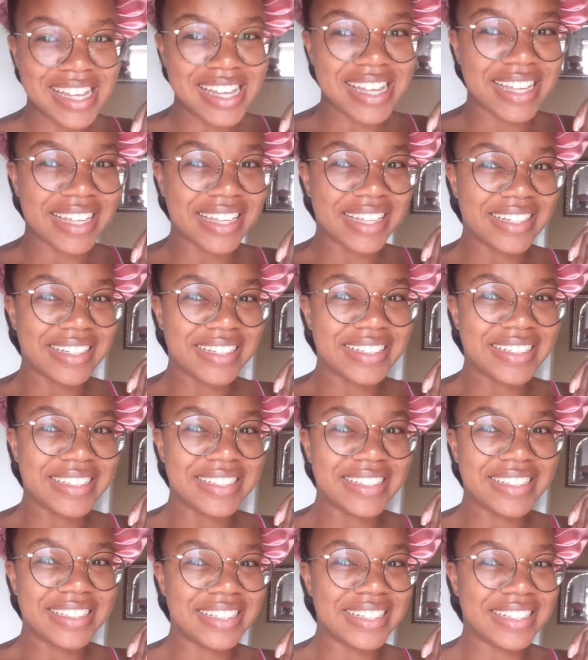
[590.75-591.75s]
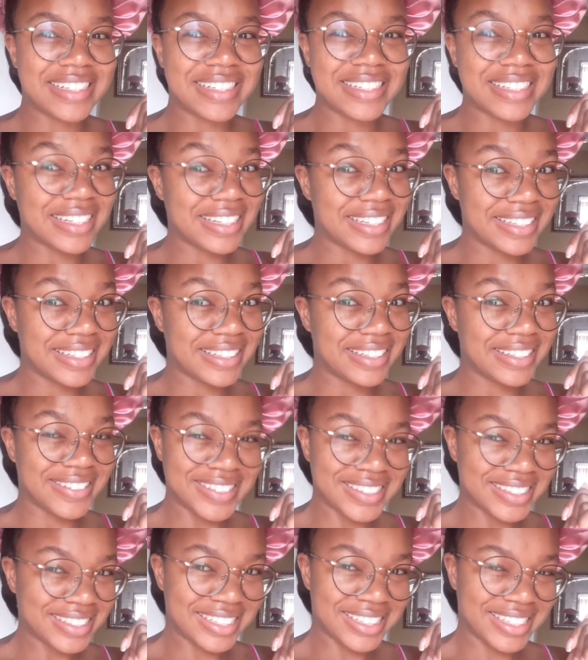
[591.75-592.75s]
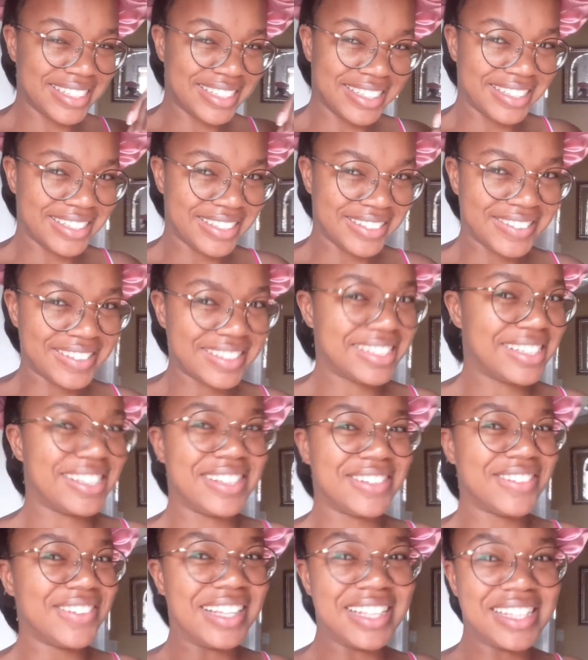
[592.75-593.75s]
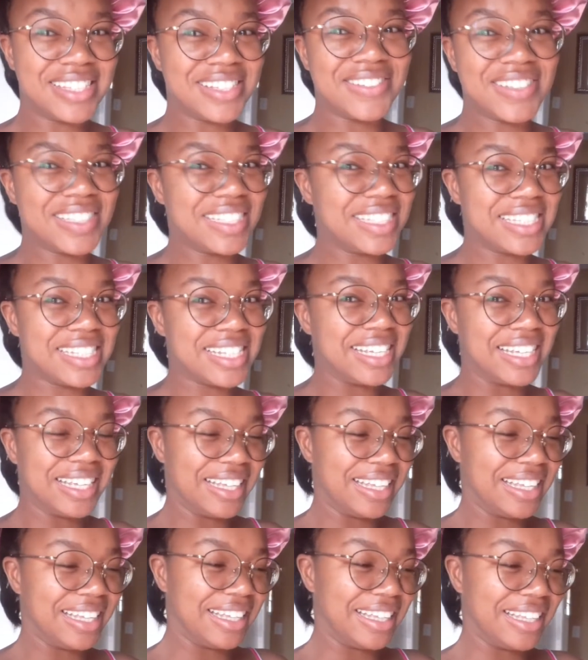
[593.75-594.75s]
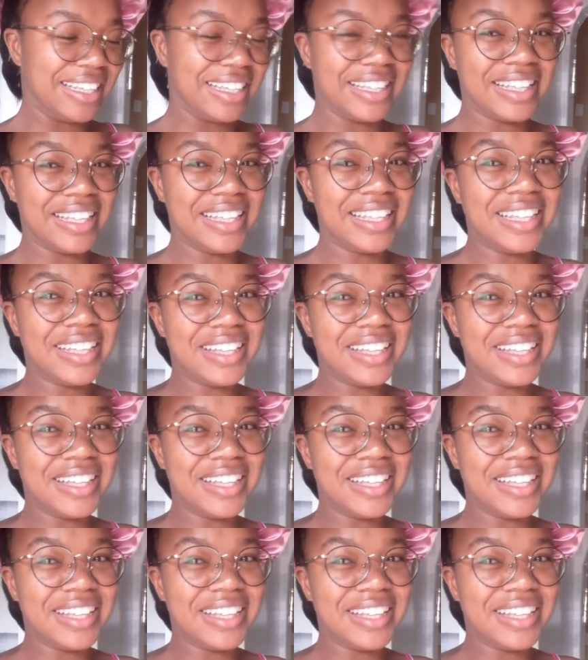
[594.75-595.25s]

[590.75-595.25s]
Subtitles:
And yeah, we'll see. We'll see the fans on the way.